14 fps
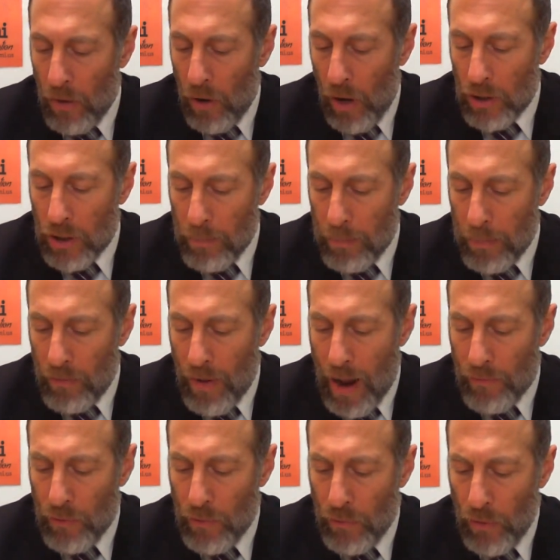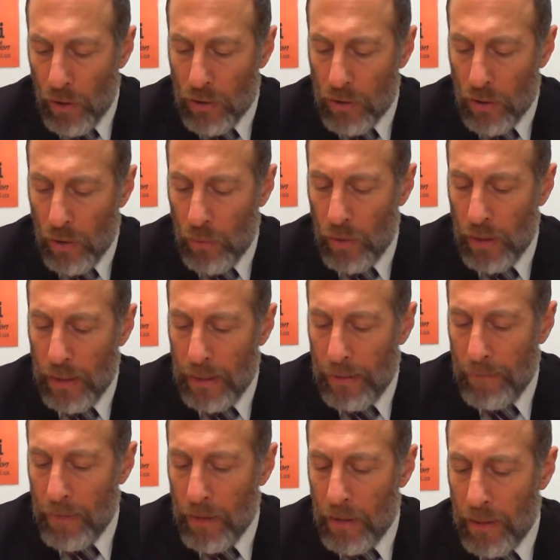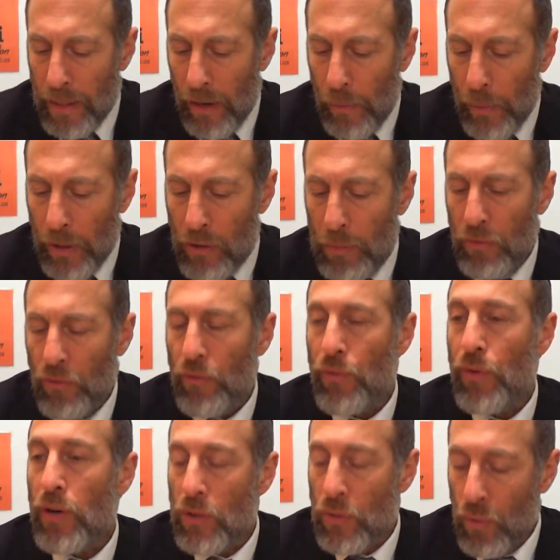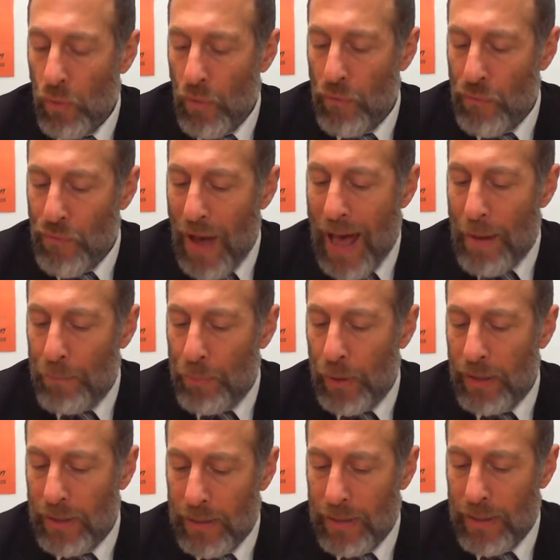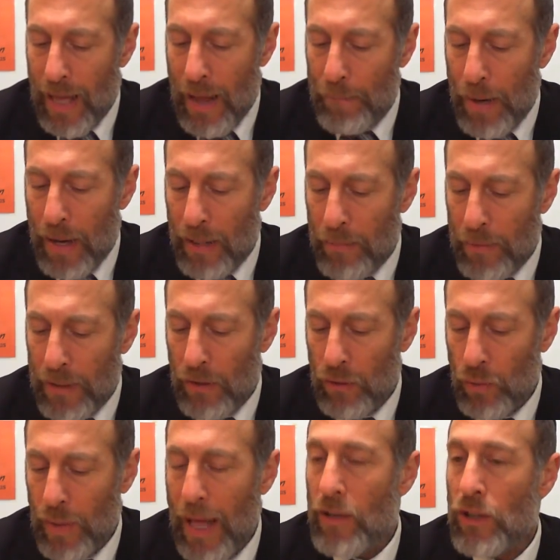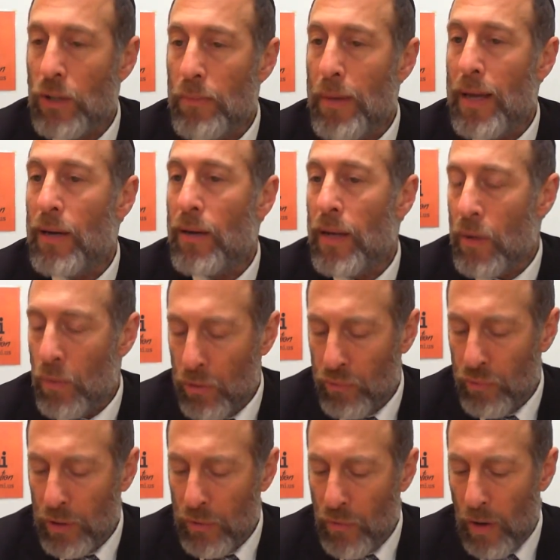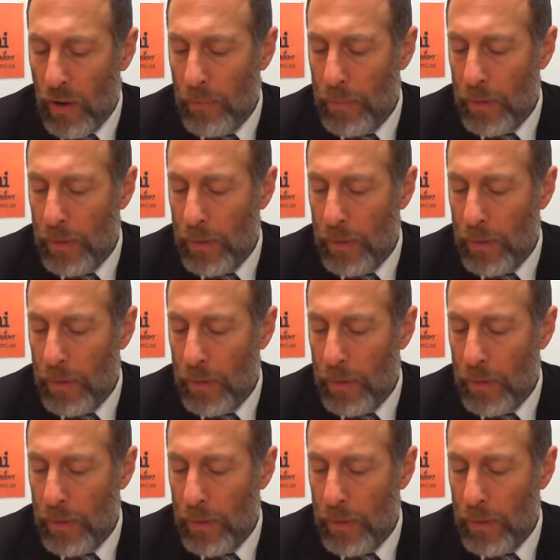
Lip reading: Also, birav ravoso, there we could be referring to fat bricks that by themselves without cement equal 3 tefachim,